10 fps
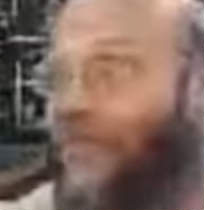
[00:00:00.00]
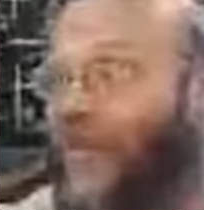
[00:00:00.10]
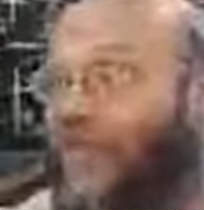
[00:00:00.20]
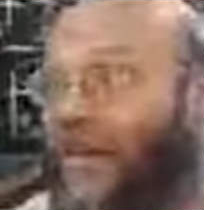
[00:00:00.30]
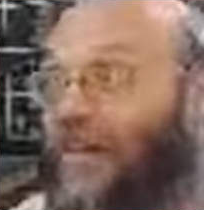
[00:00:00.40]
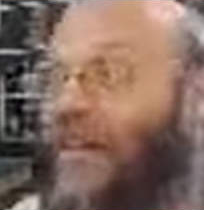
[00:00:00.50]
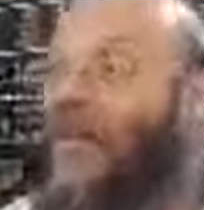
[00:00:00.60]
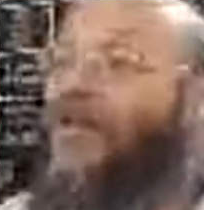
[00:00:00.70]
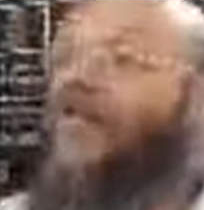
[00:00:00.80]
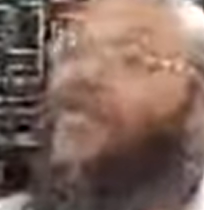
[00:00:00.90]
right?
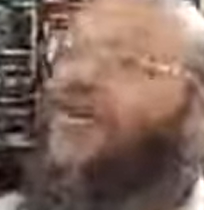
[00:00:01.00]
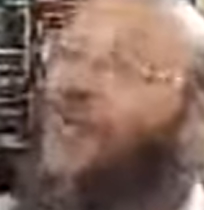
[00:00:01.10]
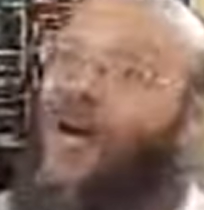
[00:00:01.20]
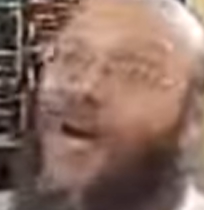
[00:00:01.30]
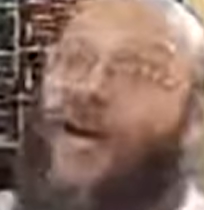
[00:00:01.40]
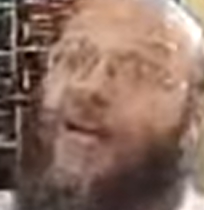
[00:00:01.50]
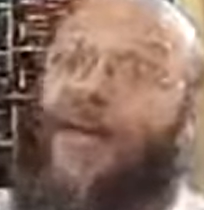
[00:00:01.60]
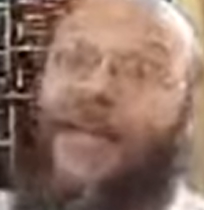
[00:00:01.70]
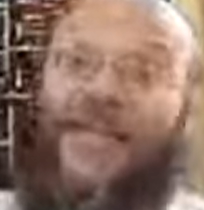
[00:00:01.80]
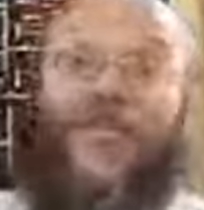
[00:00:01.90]
So Noach,
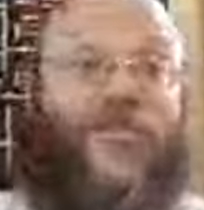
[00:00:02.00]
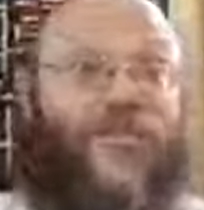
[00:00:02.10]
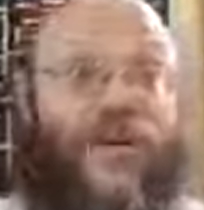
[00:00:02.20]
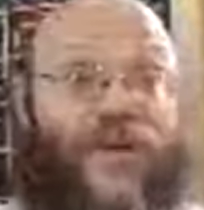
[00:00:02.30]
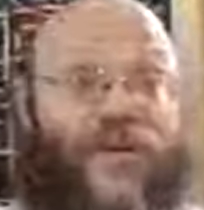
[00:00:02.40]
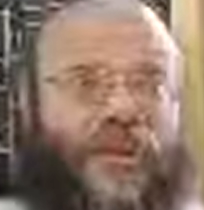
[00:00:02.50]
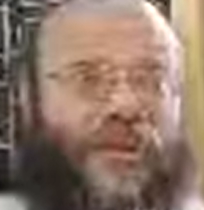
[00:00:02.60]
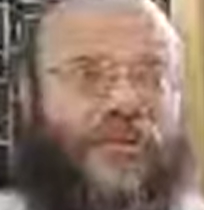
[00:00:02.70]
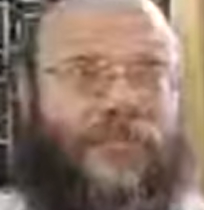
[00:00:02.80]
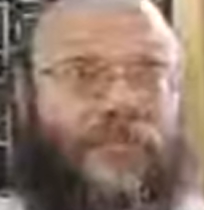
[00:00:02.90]
in his generation,
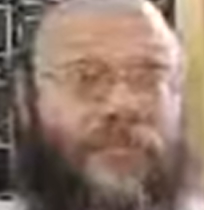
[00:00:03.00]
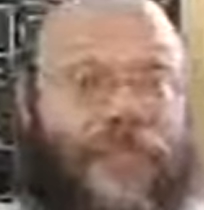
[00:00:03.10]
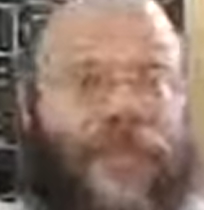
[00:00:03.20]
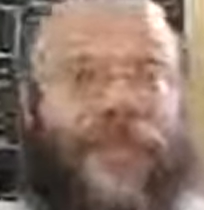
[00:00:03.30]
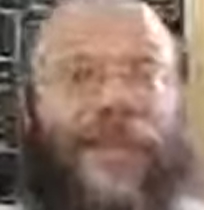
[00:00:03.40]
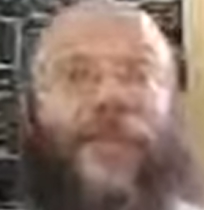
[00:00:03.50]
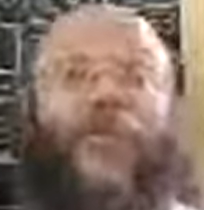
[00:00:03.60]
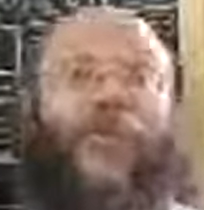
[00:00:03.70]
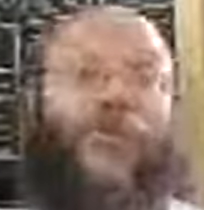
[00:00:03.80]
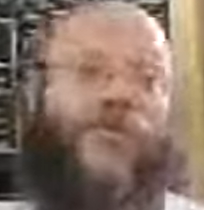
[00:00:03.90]
he
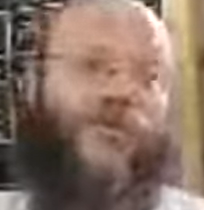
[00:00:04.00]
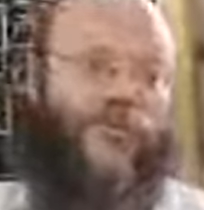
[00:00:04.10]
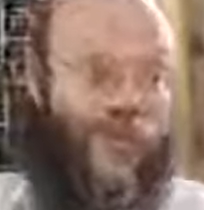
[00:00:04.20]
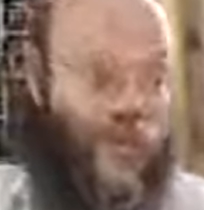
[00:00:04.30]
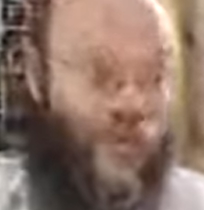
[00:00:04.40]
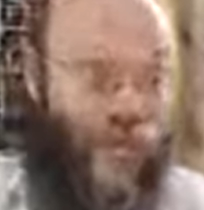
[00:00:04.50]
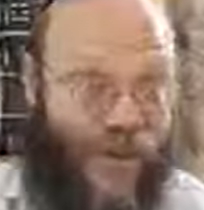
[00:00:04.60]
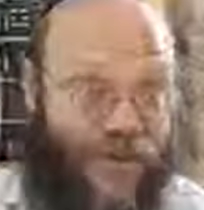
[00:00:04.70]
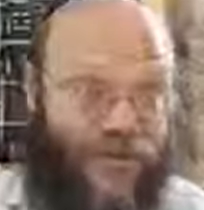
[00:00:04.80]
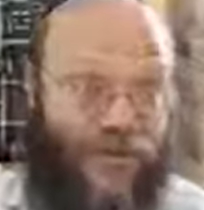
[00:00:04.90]
was for sure
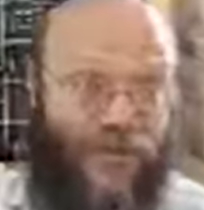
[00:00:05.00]
righteous.